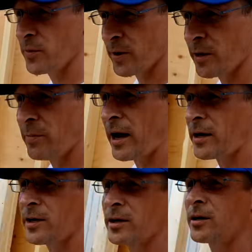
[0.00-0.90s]
We bring them
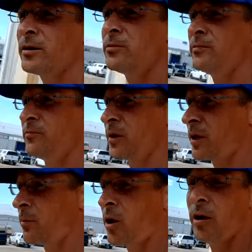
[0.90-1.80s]
back here, we fillet
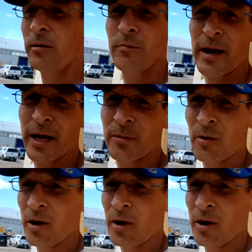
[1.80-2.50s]
them all, bag them